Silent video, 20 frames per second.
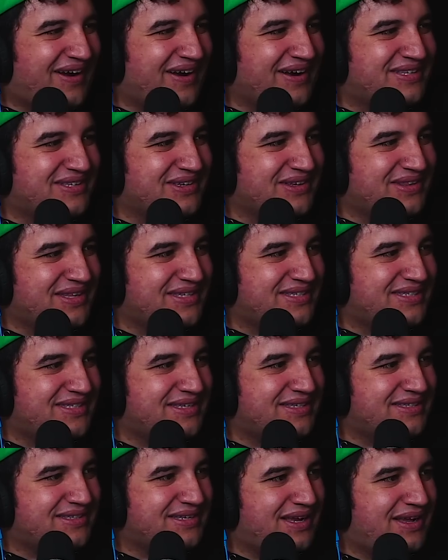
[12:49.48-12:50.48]
All right. So this
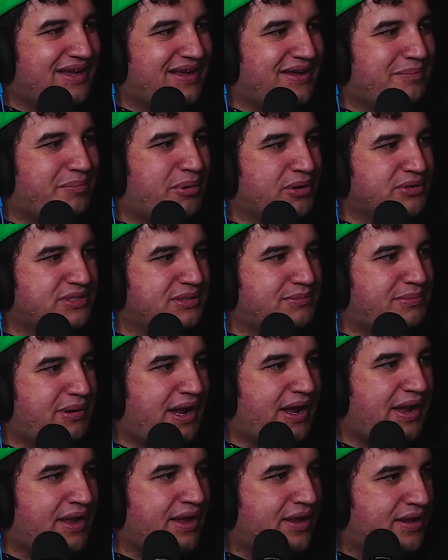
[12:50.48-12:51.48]
is posted
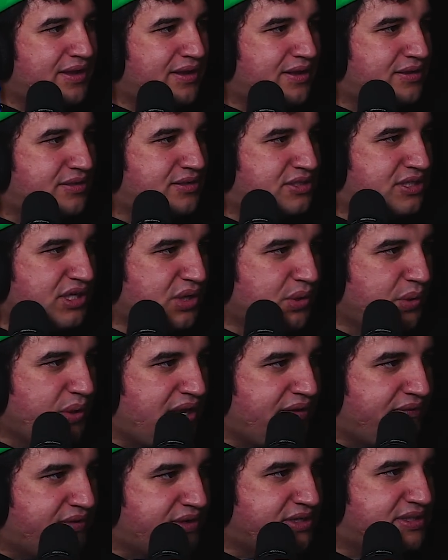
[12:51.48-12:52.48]
by Do You
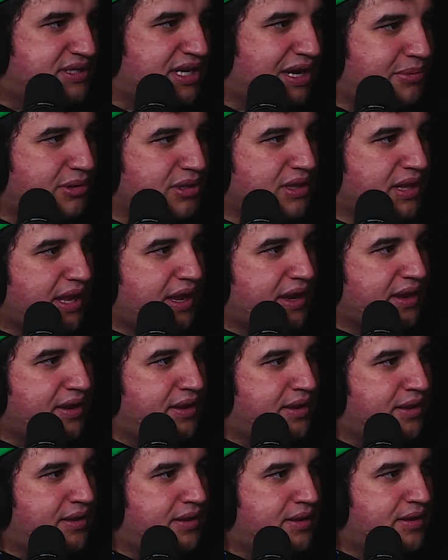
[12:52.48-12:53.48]
Even Double
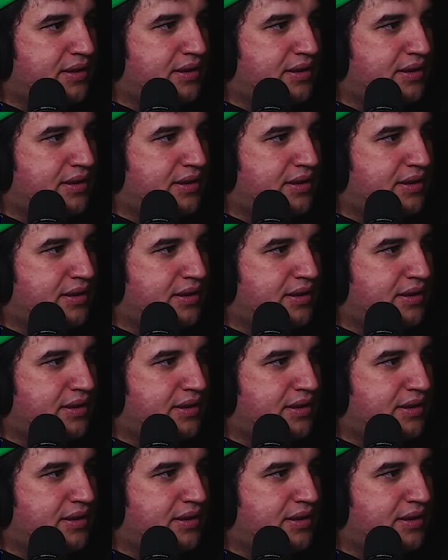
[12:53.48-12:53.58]
Leg?